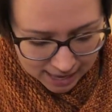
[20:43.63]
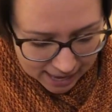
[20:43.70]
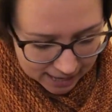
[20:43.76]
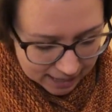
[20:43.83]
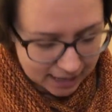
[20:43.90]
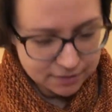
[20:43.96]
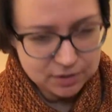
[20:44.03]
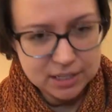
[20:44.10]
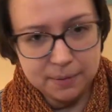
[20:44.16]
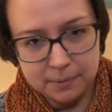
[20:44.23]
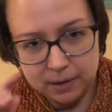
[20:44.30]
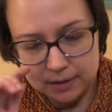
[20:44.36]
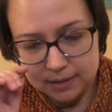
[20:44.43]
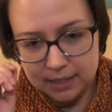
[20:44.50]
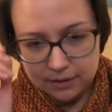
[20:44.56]
and I have to keep
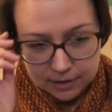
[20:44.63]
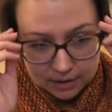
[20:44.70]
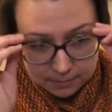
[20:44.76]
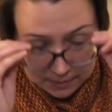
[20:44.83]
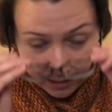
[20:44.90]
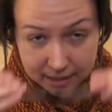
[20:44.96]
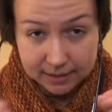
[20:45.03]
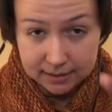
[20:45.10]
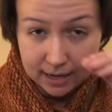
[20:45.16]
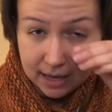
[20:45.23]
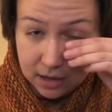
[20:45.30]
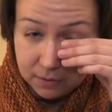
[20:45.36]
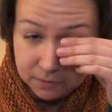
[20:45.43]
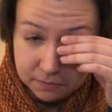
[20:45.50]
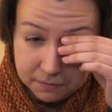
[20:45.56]
it all secret because I
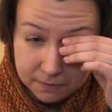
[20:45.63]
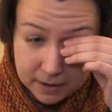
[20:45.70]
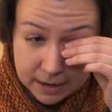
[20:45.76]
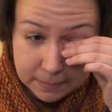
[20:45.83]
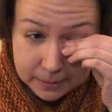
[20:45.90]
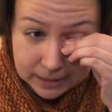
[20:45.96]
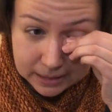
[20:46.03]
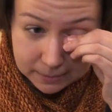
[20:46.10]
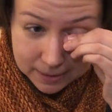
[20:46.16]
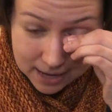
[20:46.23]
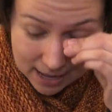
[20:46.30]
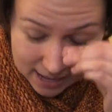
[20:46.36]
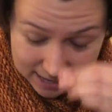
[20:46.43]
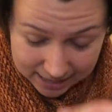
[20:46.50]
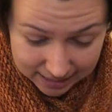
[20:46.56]
have fiber in
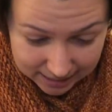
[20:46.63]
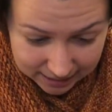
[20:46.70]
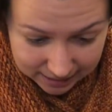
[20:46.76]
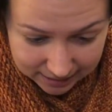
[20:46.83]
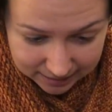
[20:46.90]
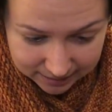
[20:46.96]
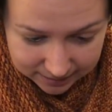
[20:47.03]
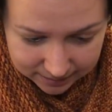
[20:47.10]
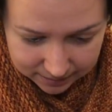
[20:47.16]
my eye.